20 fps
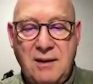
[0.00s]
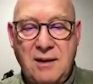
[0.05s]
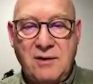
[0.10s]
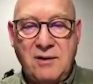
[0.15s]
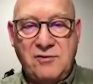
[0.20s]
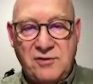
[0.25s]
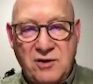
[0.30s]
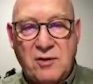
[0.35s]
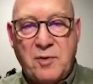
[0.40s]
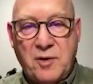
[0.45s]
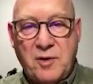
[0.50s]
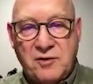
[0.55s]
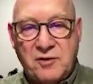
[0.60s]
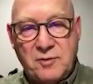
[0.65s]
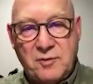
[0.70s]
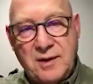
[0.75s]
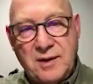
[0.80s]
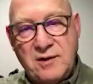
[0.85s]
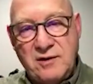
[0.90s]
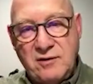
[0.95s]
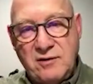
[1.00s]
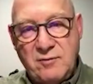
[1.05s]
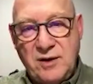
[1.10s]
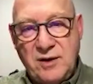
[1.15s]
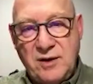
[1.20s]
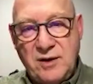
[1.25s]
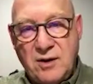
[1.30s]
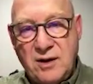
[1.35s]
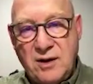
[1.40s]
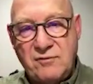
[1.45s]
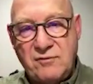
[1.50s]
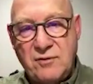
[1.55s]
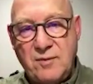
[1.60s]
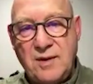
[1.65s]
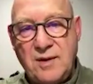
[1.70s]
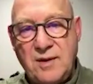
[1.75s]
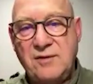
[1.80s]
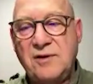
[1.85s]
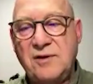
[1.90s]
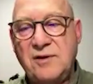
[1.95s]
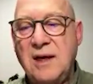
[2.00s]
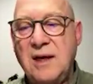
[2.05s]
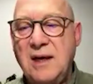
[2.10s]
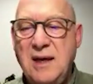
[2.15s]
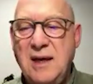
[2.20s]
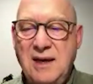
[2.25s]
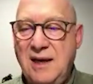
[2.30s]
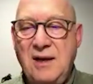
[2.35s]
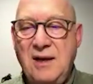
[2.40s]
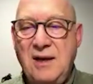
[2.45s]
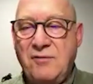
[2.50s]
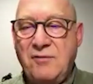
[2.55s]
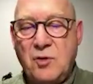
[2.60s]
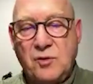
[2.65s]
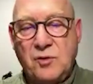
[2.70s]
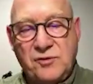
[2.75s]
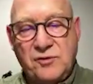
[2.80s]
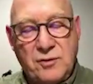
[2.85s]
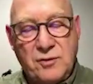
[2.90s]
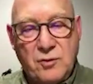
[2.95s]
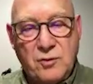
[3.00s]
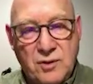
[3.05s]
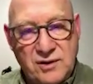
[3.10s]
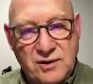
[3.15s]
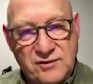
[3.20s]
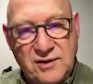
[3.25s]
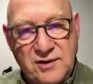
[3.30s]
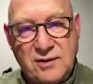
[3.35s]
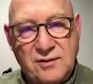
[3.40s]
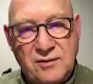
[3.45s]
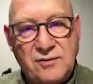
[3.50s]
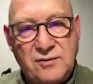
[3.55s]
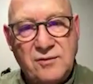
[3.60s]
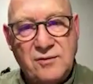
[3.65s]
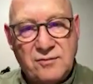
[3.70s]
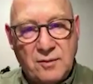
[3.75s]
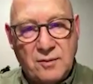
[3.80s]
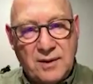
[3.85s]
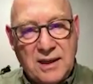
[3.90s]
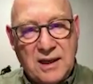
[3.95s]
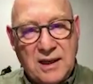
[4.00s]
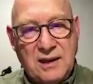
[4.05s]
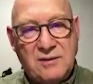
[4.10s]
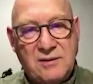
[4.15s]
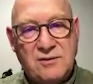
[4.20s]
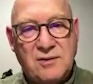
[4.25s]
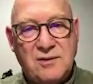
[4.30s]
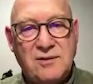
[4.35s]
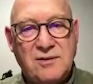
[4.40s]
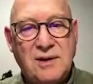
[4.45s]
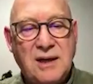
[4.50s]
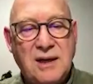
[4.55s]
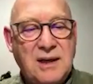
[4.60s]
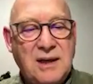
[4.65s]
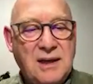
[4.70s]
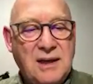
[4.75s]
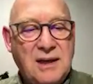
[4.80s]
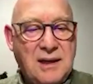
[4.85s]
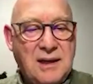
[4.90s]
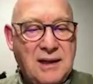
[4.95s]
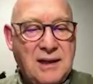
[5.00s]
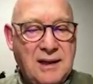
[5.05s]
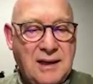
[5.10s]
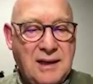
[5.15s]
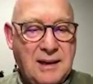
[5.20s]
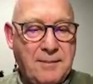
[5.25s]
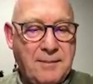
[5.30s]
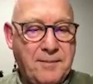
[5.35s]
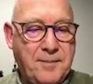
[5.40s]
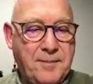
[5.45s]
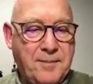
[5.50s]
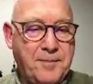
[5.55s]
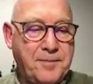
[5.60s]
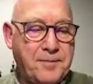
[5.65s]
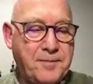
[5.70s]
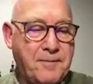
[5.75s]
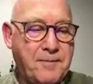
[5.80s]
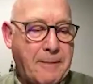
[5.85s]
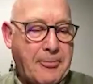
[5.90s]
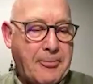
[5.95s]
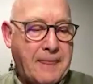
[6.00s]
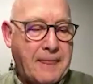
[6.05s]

is there a possibility of me dying from this? And of course, there always is from cancers. And